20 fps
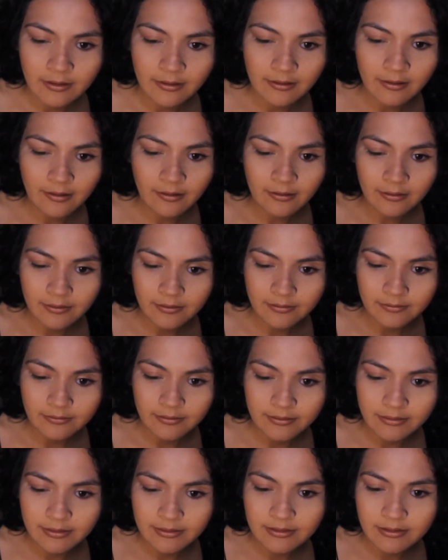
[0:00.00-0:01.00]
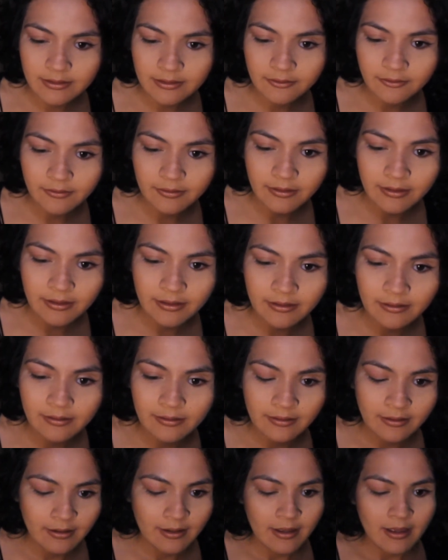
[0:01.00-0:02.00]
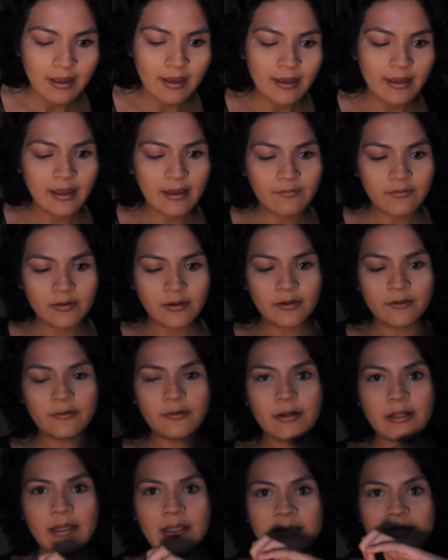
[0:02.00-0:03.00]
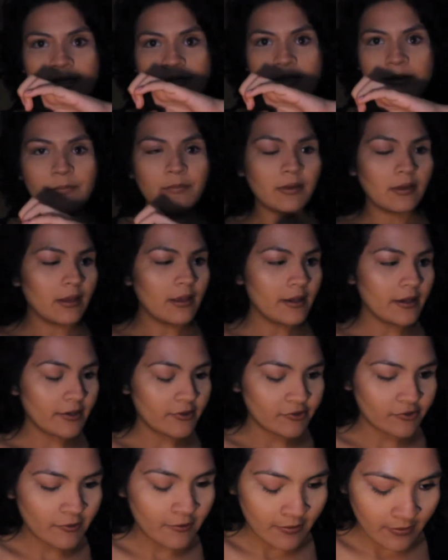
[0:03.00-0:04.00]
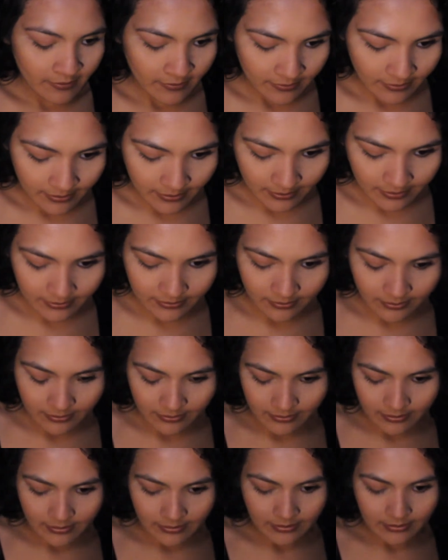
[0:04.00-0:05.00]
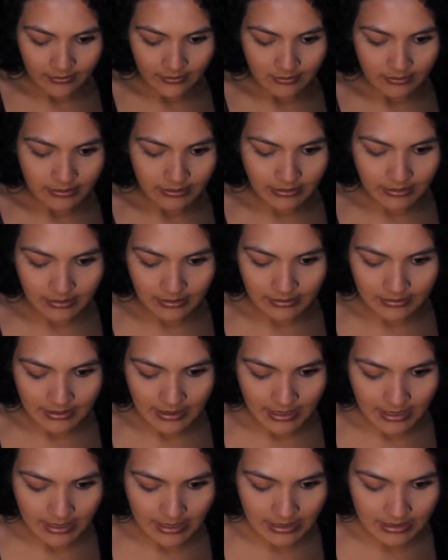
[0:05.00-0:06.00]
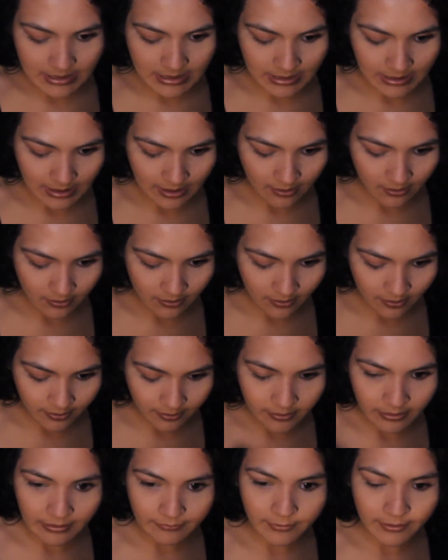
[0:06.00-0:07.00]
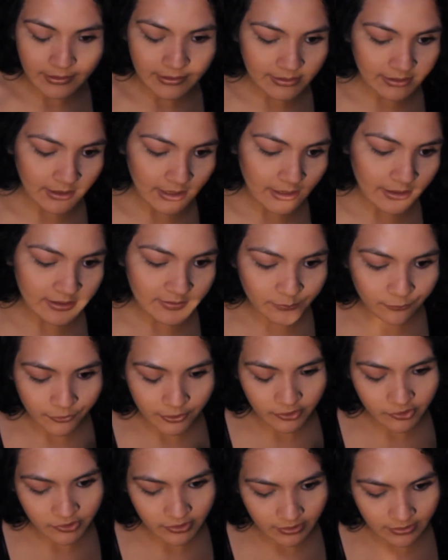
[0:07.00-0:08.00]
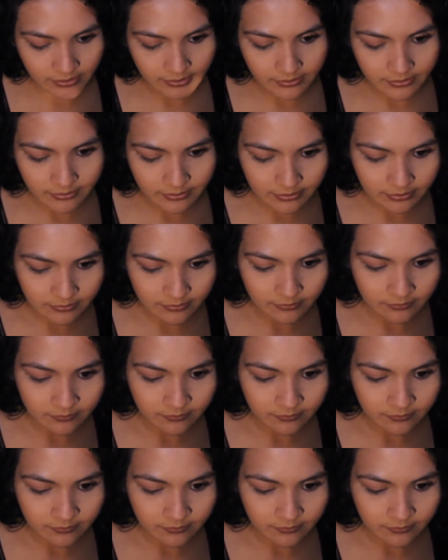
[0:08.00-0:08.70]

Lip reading: not, this is literally, I have another one of these that's a blush and it does not take that hard. I'm gonna see how this brush is.